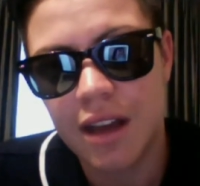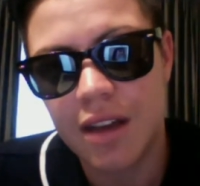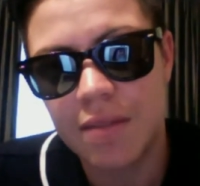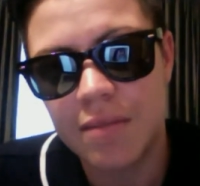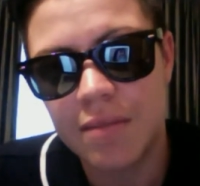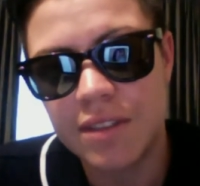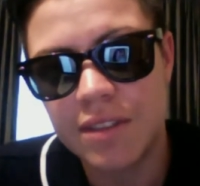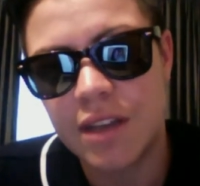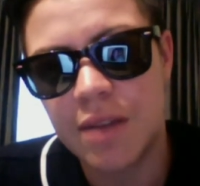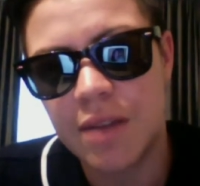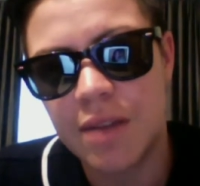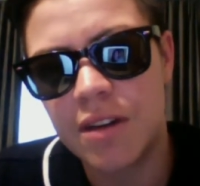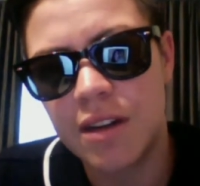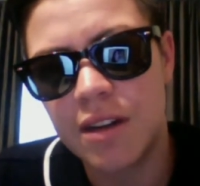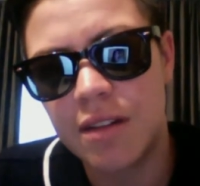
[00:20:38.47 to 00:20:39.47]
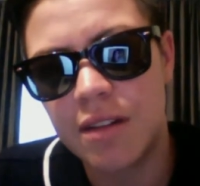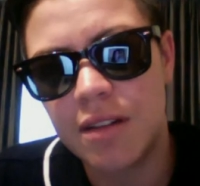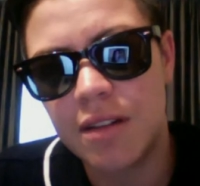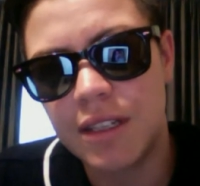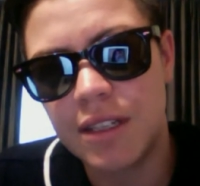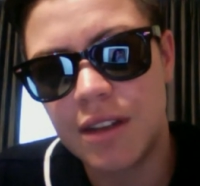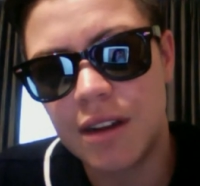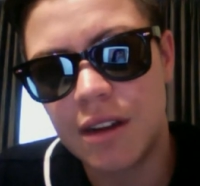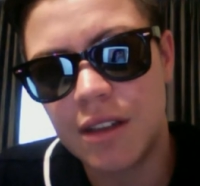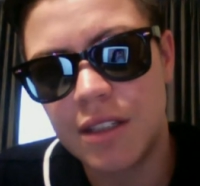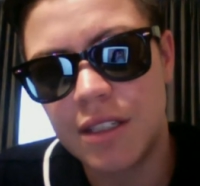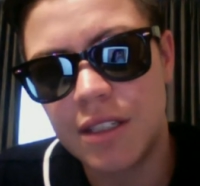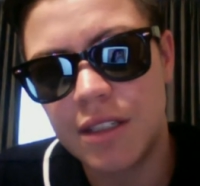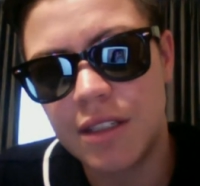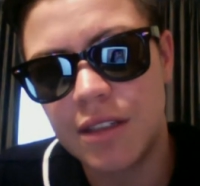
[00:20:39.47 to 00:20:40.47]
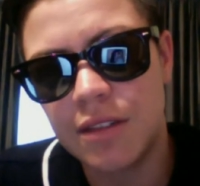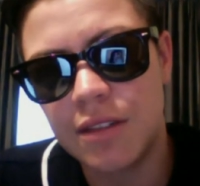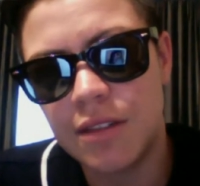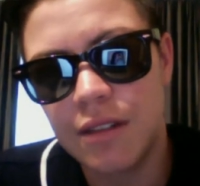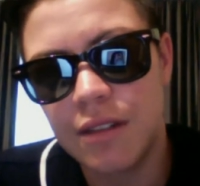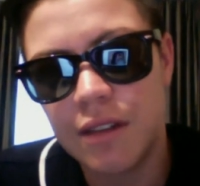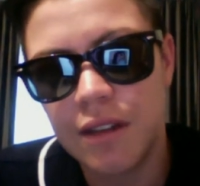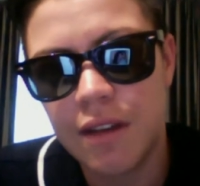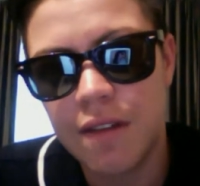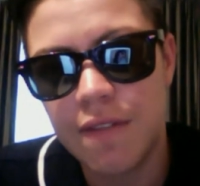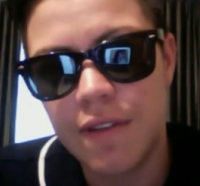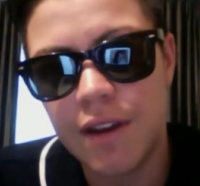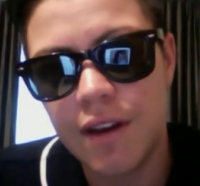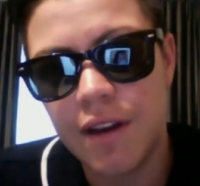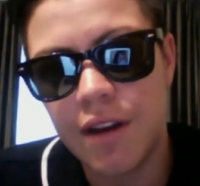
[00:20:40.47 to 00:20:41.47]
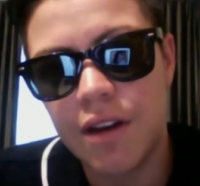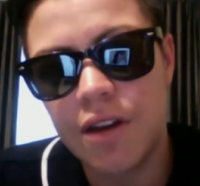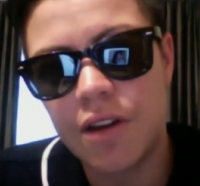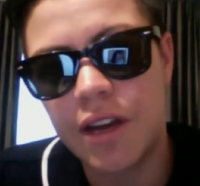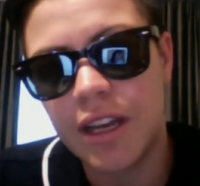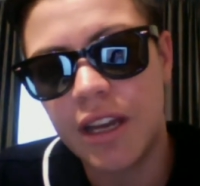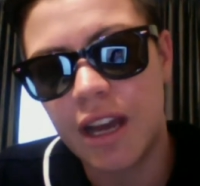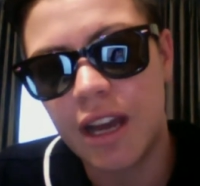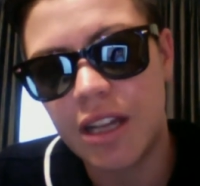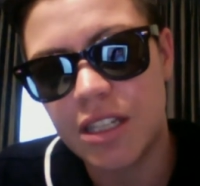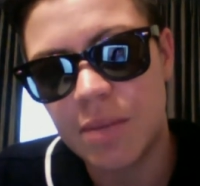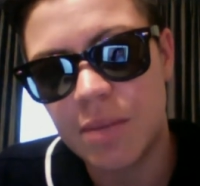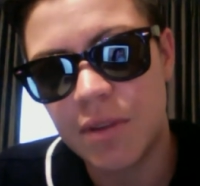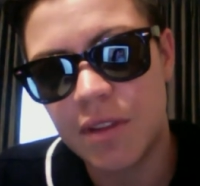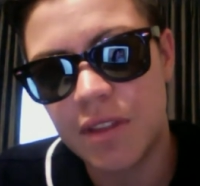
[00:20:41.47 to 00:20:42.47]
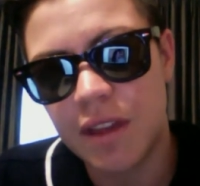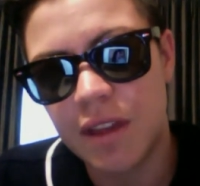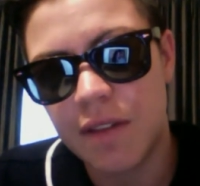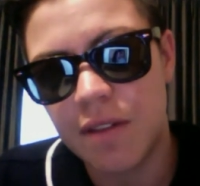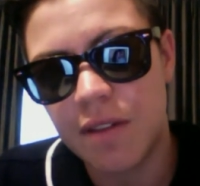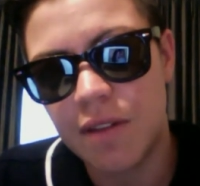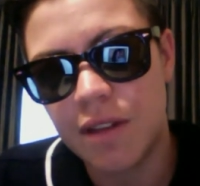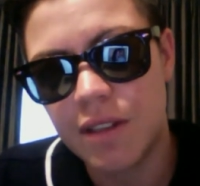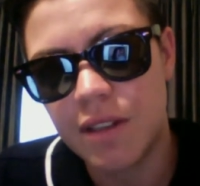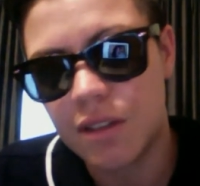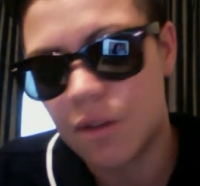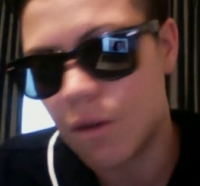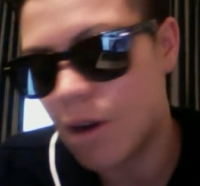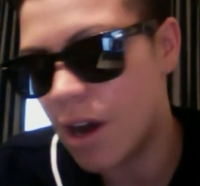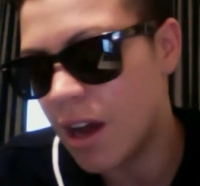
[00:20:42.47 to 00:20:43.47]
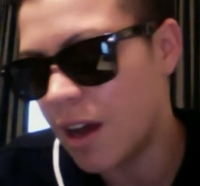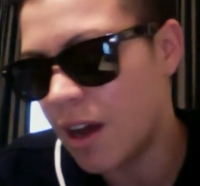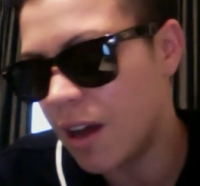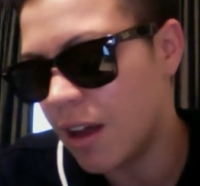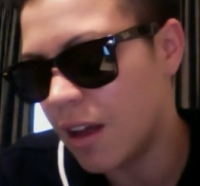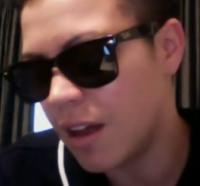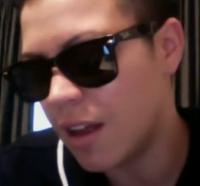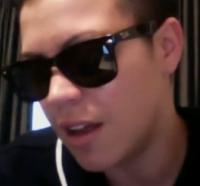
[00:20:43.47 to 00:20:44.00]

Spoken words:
Summer, I don't really talk to. Vero, I catch up with every once in a while.